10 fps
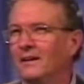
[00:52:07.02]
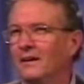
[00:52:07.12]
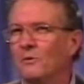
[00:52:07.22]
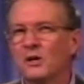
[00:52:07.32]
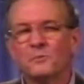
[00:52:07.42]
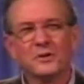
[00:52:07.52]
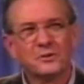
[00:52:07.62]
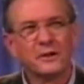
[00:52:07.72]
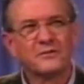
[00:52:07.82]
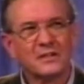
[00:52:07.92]
Are we going to
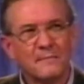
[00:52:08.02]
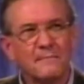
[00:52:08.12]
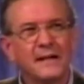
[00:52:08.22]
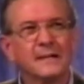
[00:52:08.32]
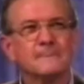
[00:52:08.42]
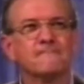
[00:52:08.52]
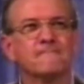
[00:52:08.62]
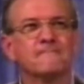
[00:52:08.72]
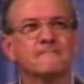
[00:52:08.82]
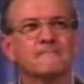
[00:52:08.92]
preserve somebody?
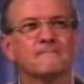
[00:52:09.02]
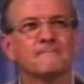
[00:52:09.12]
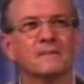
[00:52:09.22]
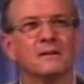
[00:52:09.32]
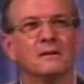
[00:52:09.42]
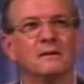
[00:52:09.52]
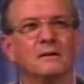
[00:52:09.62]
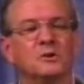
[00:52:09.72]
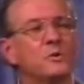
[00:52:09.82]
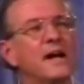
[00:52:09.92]

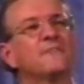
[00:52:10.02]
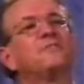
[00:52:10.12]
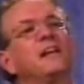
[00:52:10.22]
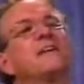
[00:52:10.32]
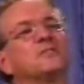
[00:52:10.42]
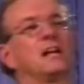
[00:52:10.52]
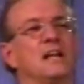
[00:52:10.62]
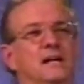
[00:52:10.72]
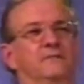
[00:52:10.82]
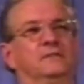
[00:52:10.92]
Do we add flavor to
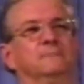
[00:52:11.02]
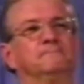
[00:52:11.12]
life?